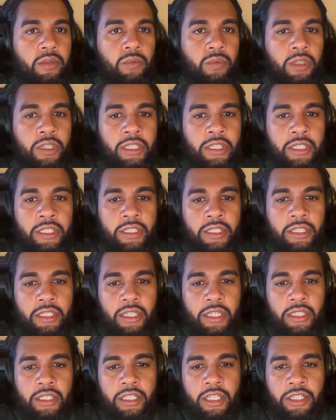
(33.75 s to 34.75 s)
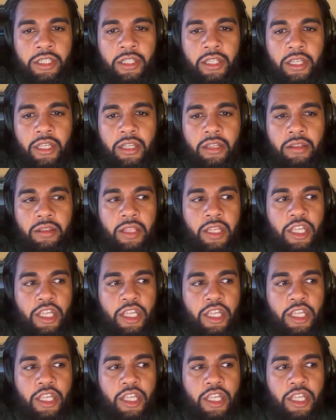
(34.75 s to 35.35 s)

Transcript: was essentially